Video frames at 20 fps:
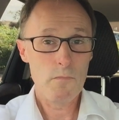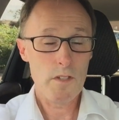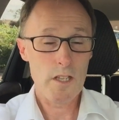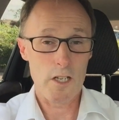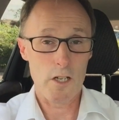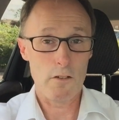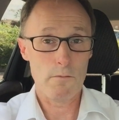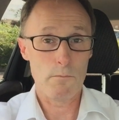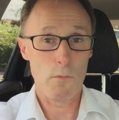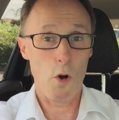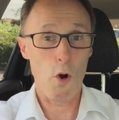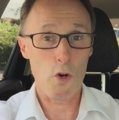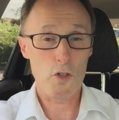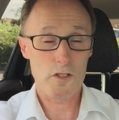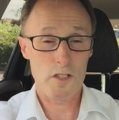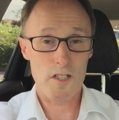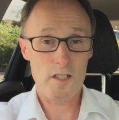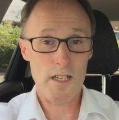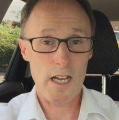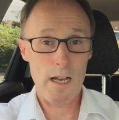you know,
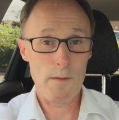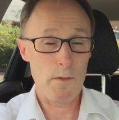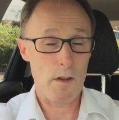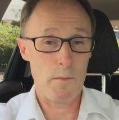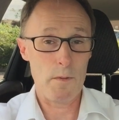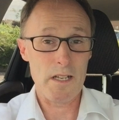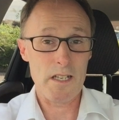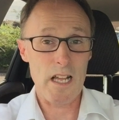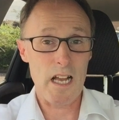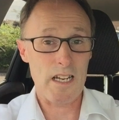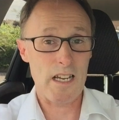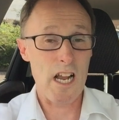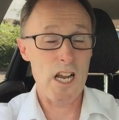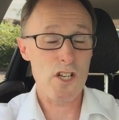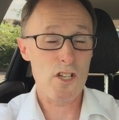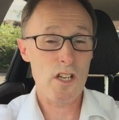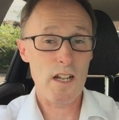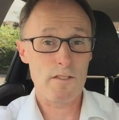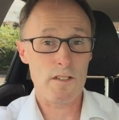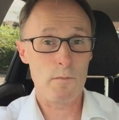most of the time, I mean,
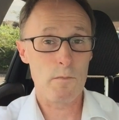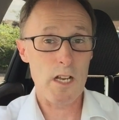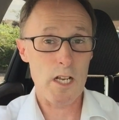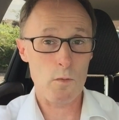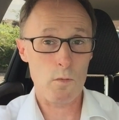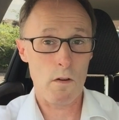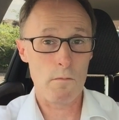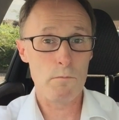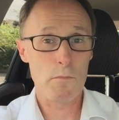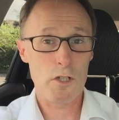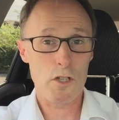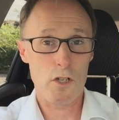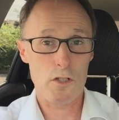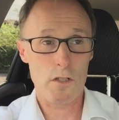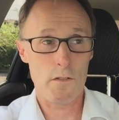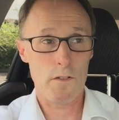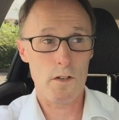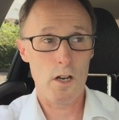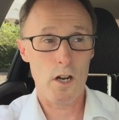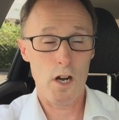occasionally you have to miss one
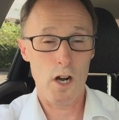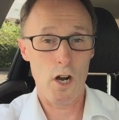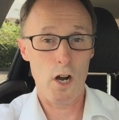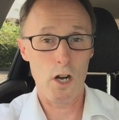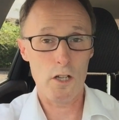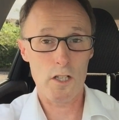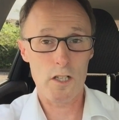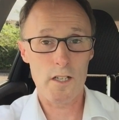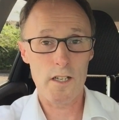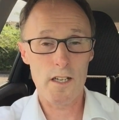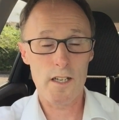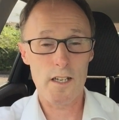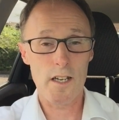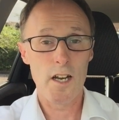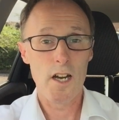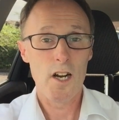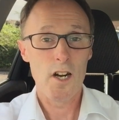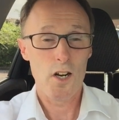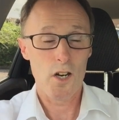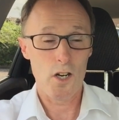because of a
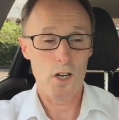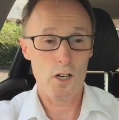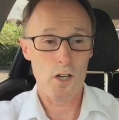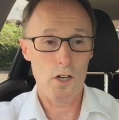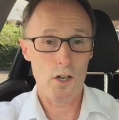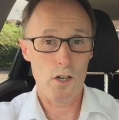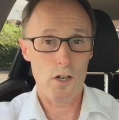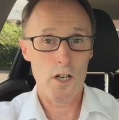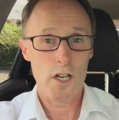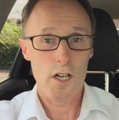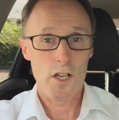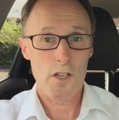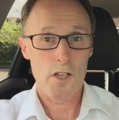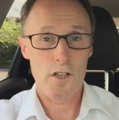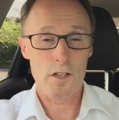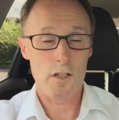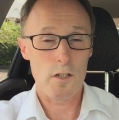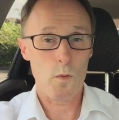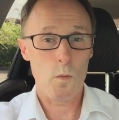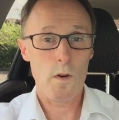holiday or
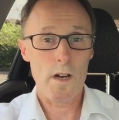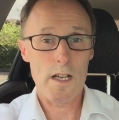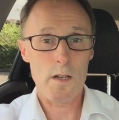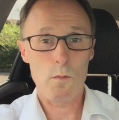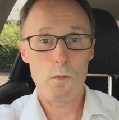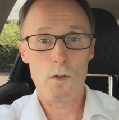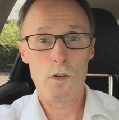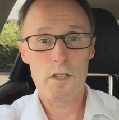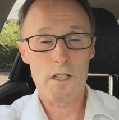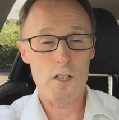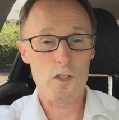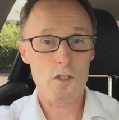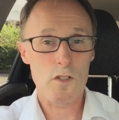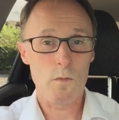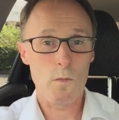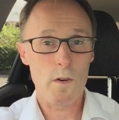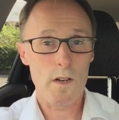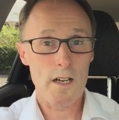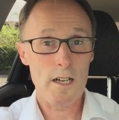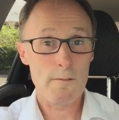you're away working
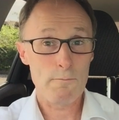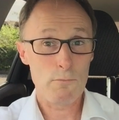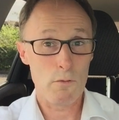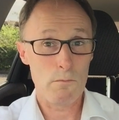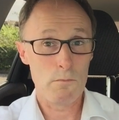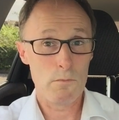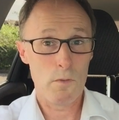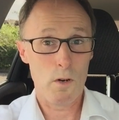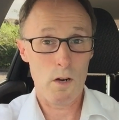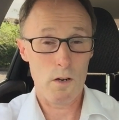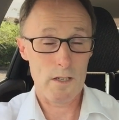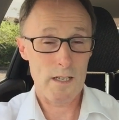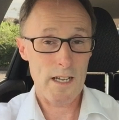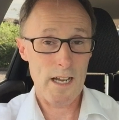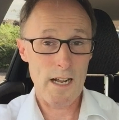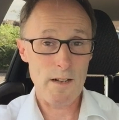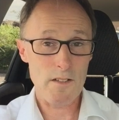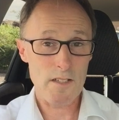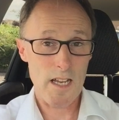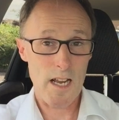somewhere, but
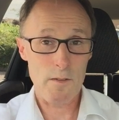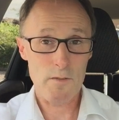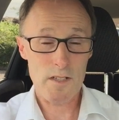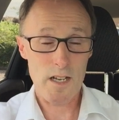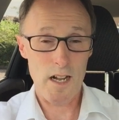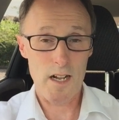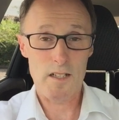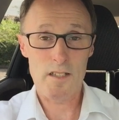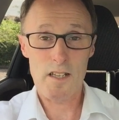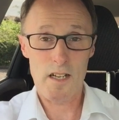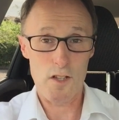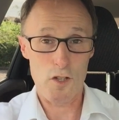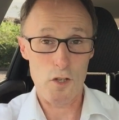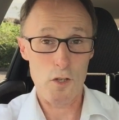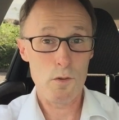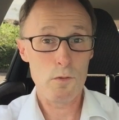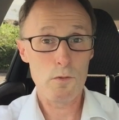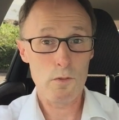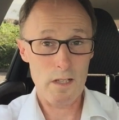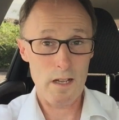9 times out of 10,
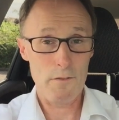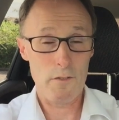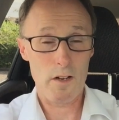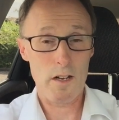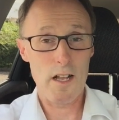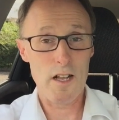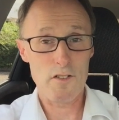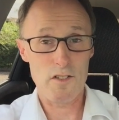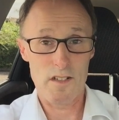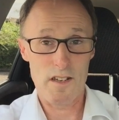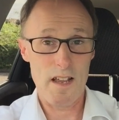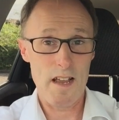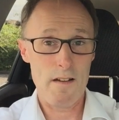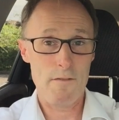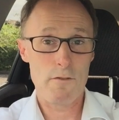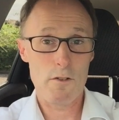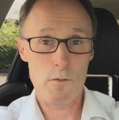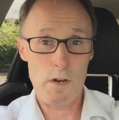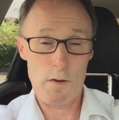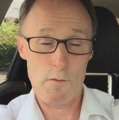you will have a lesson
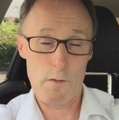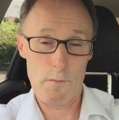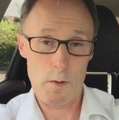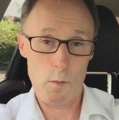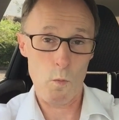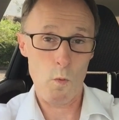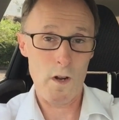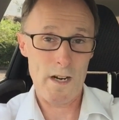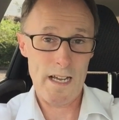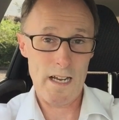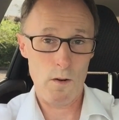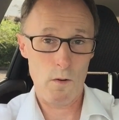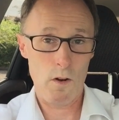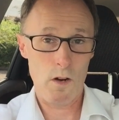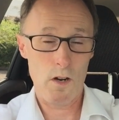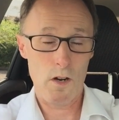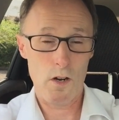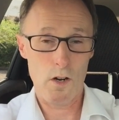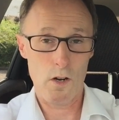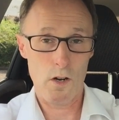every week, whether it be 1
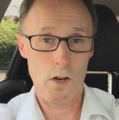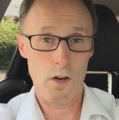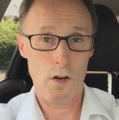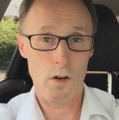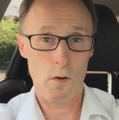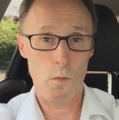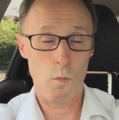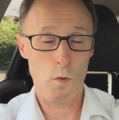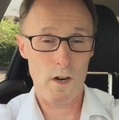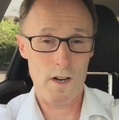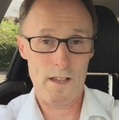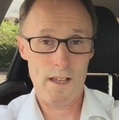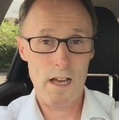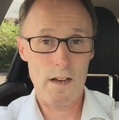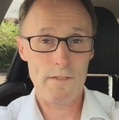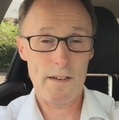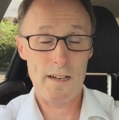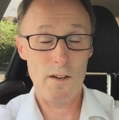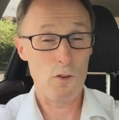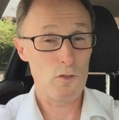hour or
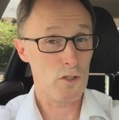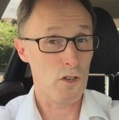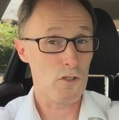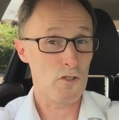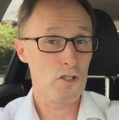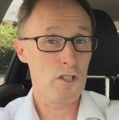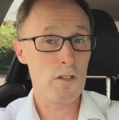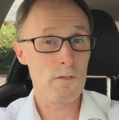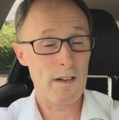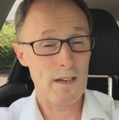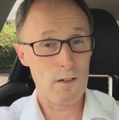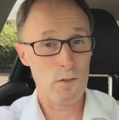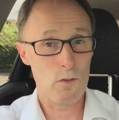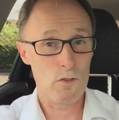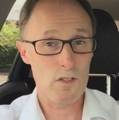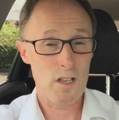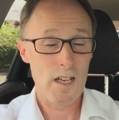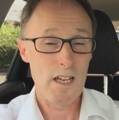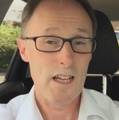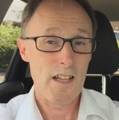1.5 hours or 2
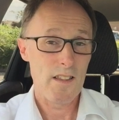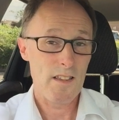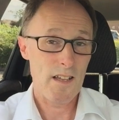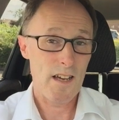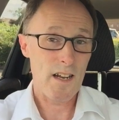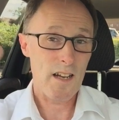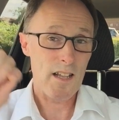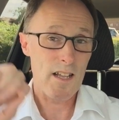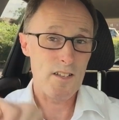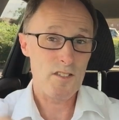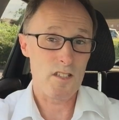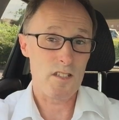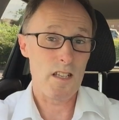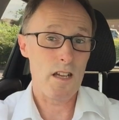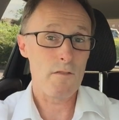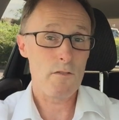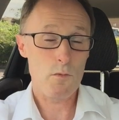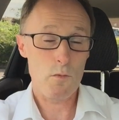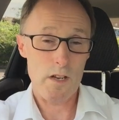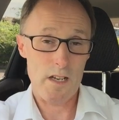hours, that
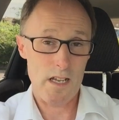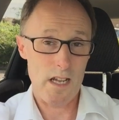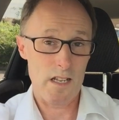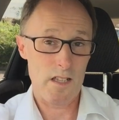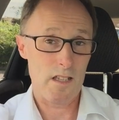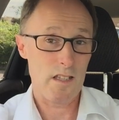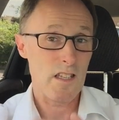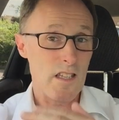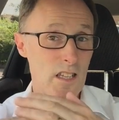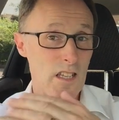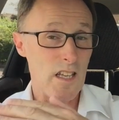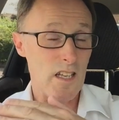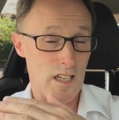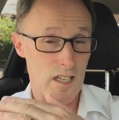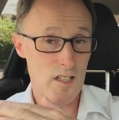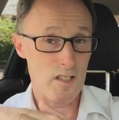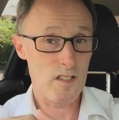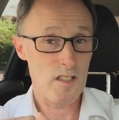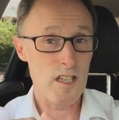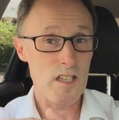lesson every week, and
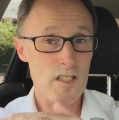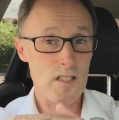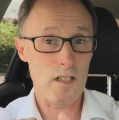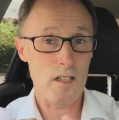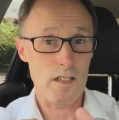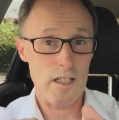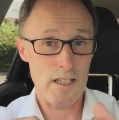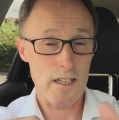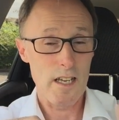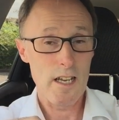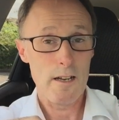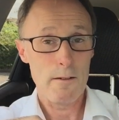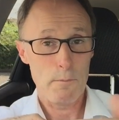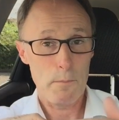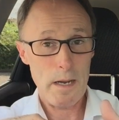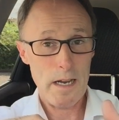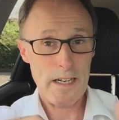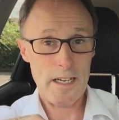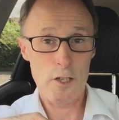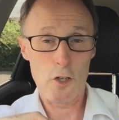consistently
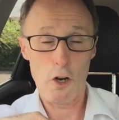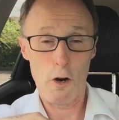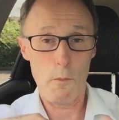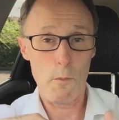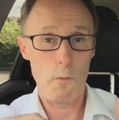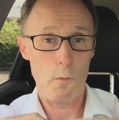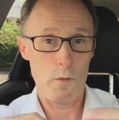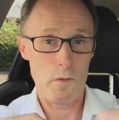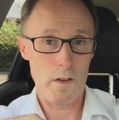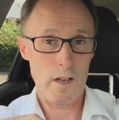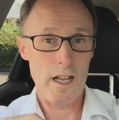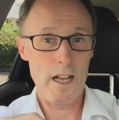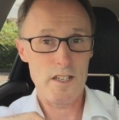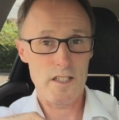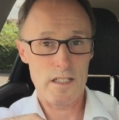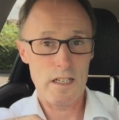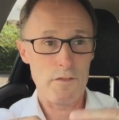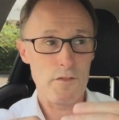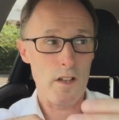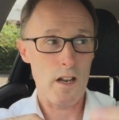backing it up with
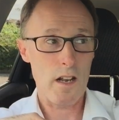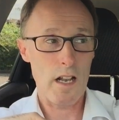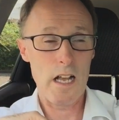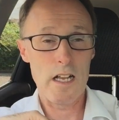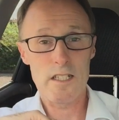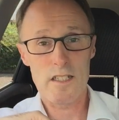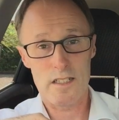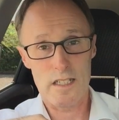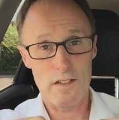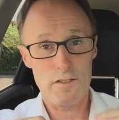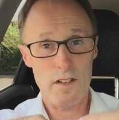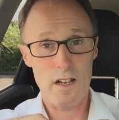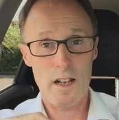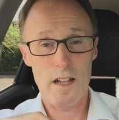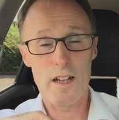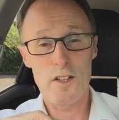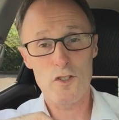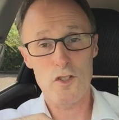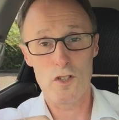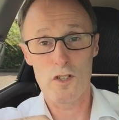lesson after lesson after
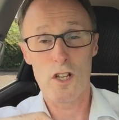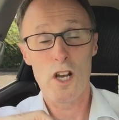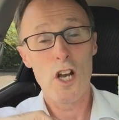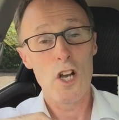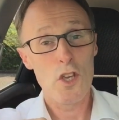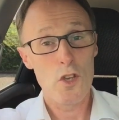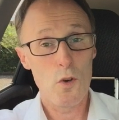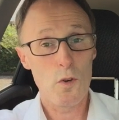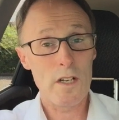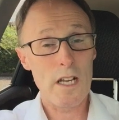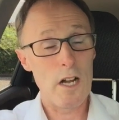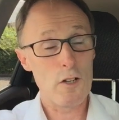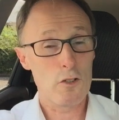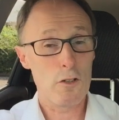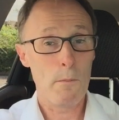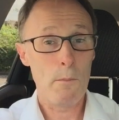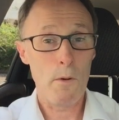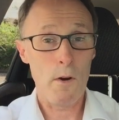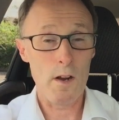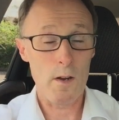lesson, you'll get
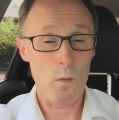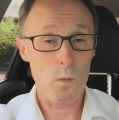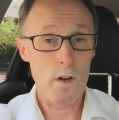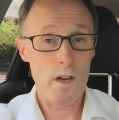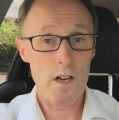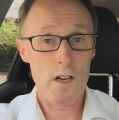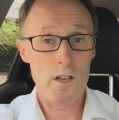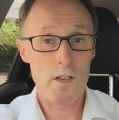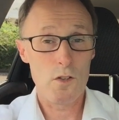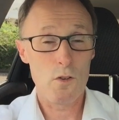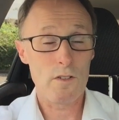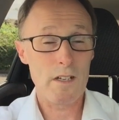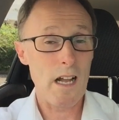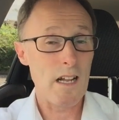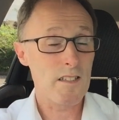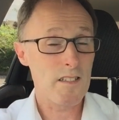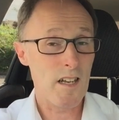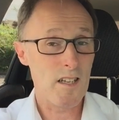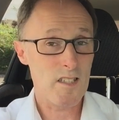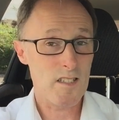to a point where you'll
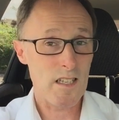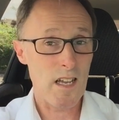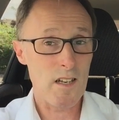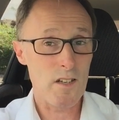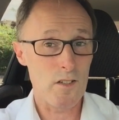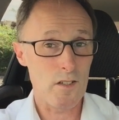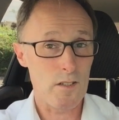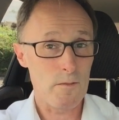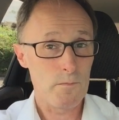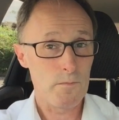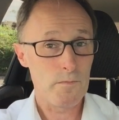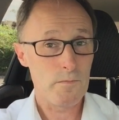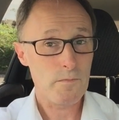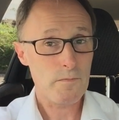get to that standard.